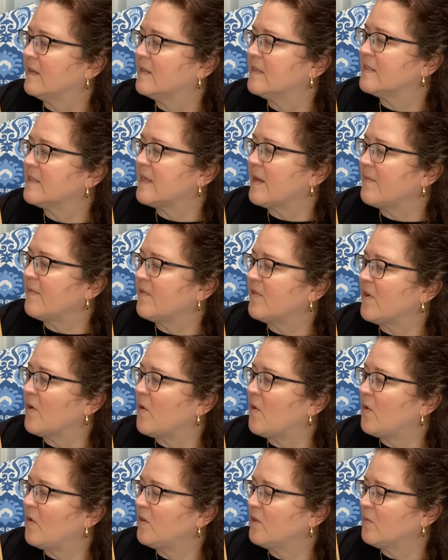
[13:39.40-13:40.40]
Some of the
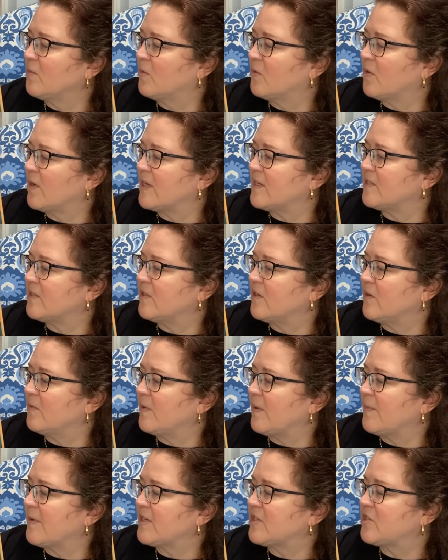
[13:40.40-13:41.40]
older boys knew
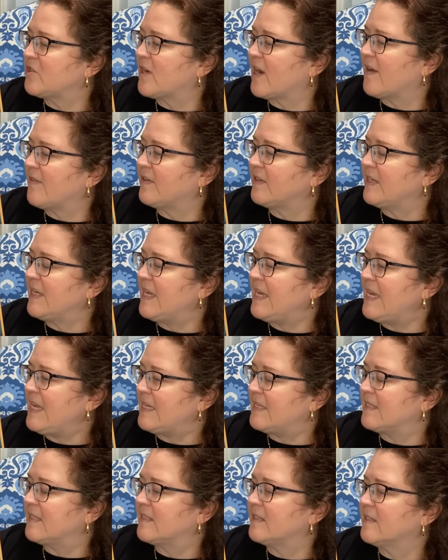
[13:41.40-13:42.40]
we must travel
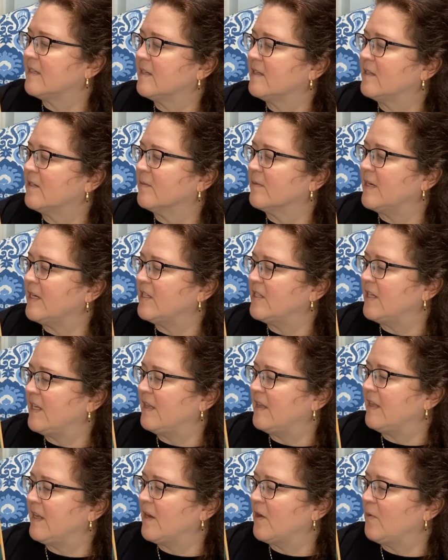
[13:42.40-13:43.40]
east to reach
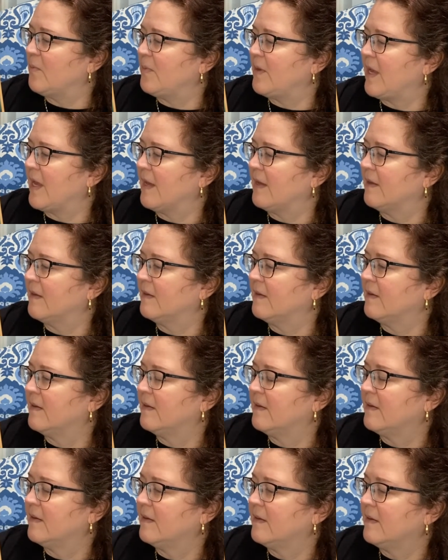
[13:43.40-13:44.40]
Ethiopia.
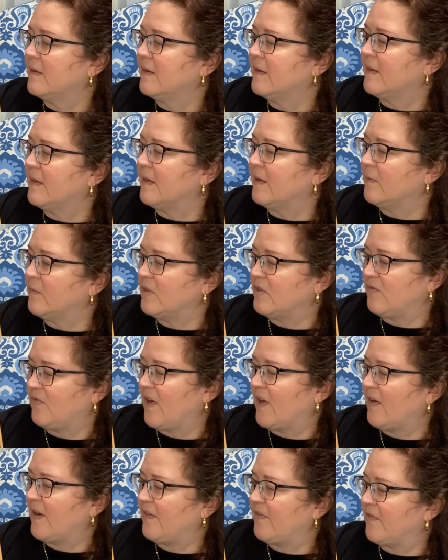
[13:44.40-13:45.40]
It was
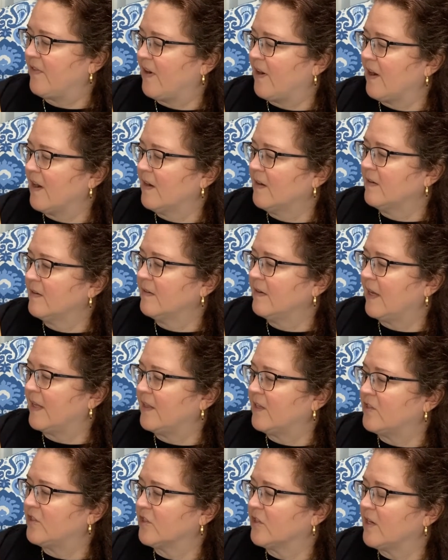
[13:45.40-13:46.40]
very far, and
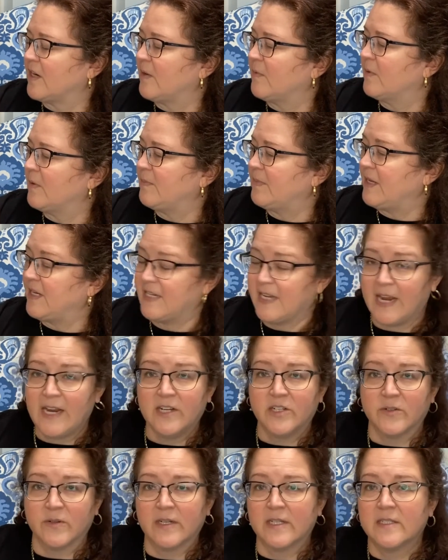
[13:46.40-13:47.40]
the journey would be
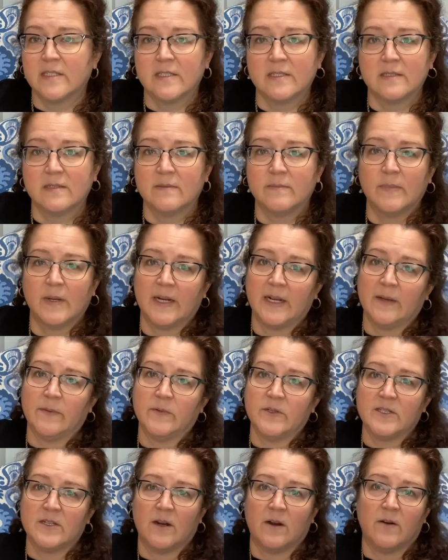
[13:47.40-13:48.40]
dangerous, but it
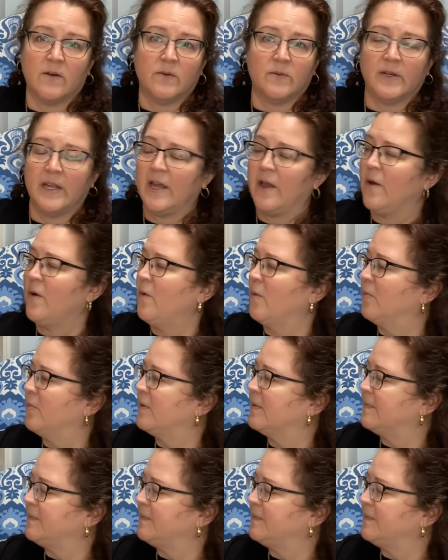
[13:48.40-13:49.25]
was our only hope.